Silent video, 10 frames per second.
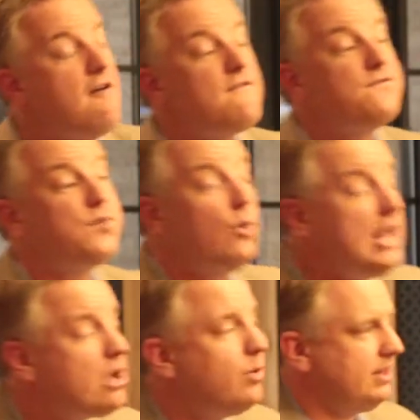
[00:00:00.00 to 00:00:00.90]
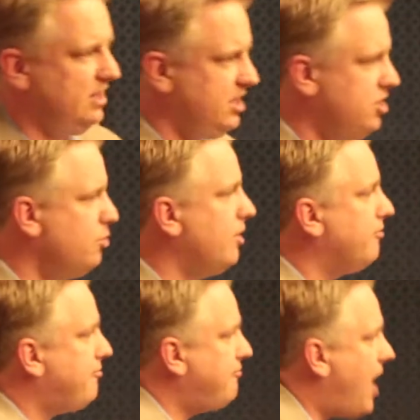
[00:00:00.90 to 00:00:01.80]
Frequently, you
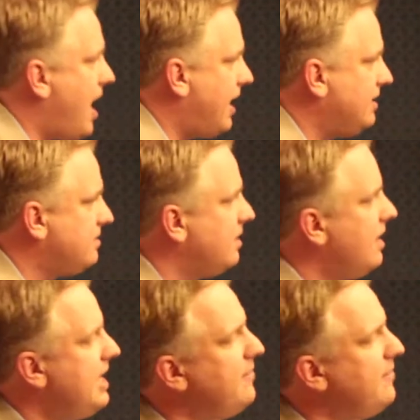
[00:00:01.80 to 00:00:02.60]
will find,